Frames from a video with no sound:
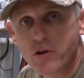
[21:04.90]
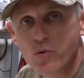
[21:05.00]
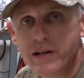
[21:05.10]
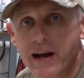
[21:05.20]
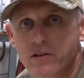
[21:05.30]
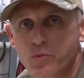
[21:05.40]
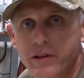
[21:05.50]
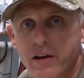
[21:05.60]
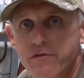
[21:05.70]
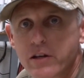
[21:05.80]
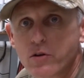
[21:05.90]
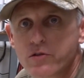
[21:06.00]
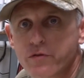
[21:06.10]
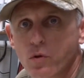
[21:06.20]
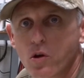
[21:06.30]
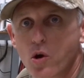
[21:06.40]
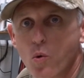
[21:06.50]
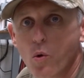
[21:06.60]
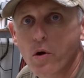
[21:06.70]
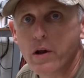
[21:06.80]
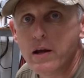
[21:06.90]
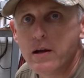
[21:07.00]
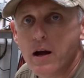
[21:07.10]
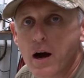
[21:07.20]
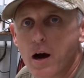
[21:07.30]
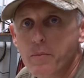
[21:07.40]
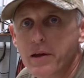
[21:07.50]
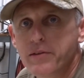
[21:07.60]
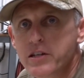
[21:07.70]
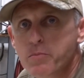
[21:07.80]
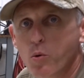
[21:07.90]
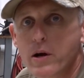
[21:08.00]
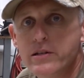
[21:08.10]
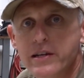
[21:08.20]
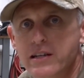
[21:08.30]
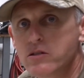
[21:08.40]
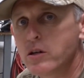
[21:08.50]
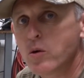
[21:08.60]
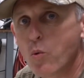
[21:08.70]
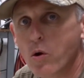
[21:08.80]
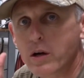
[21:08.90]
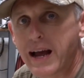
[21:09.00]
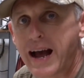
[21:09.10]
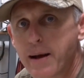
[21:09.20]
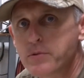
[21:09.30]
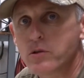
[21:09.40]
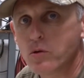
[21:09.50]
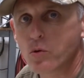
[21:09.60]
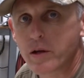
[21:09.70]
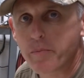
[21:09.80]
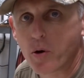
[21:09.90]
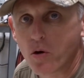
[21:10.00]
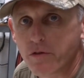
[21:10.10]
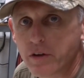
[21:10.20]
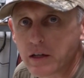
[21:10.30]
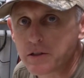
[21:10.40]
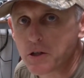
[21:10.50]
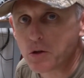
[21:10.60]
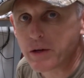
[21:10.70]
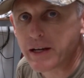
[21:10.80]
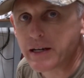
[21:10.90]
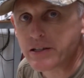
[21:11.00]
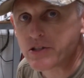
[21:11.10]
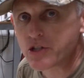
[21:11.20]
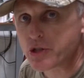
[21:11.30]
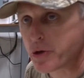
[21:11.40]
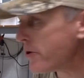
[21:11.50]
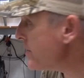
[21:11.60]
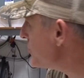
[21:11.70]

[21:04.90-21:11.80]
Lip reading: no doubts when that feeder is full of corn that this bracing is going to work absolutely perfect. So it is sturdy,